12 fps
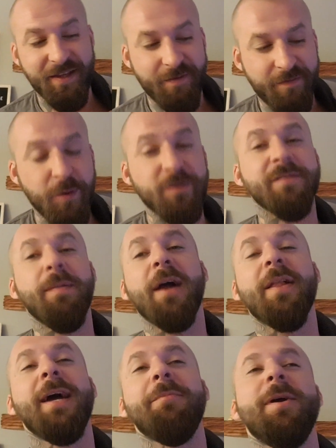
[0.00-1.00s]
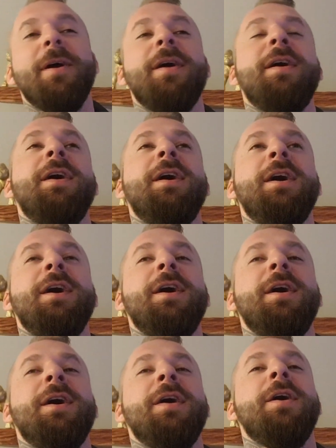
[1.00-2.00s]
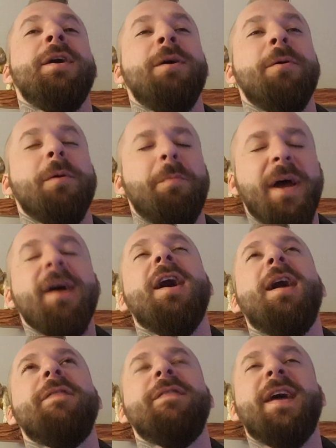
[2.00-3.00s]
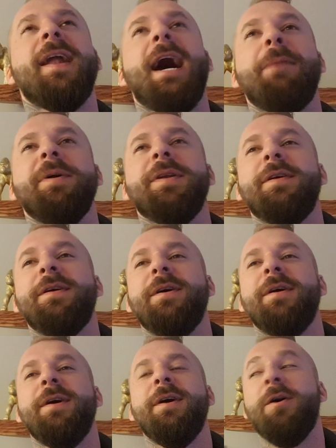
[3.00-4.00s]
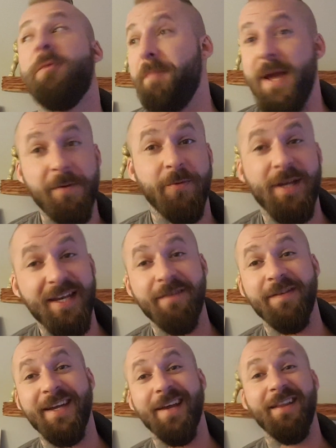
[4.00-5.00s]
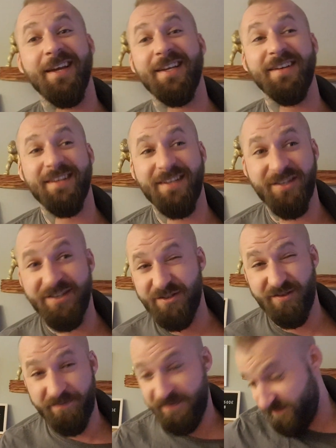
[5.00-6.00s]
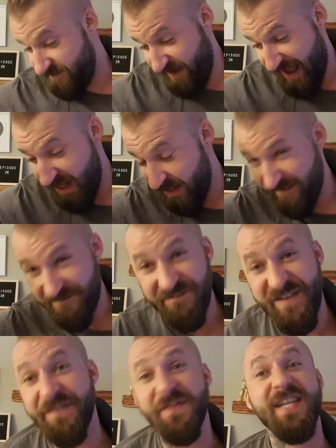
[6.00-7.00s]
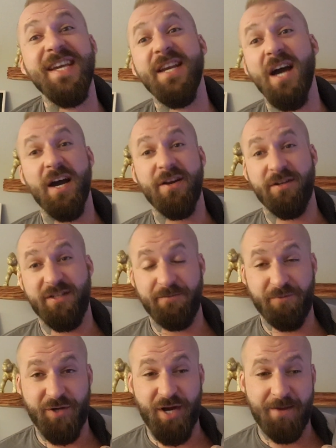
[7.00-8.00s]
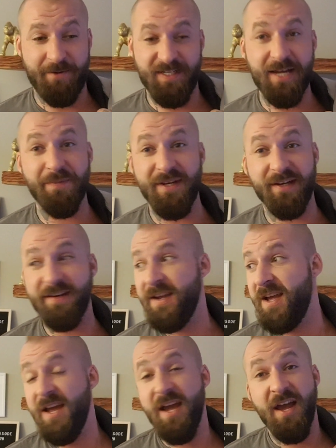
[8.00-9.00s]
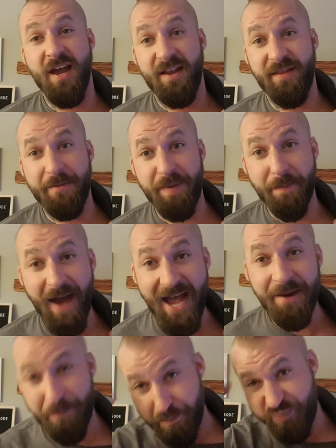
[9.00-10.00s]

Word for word: Fruits of my labor would pay off if that happened. Or maybe we could even get like, yeah, like 1,500 subscribers. That'd be mind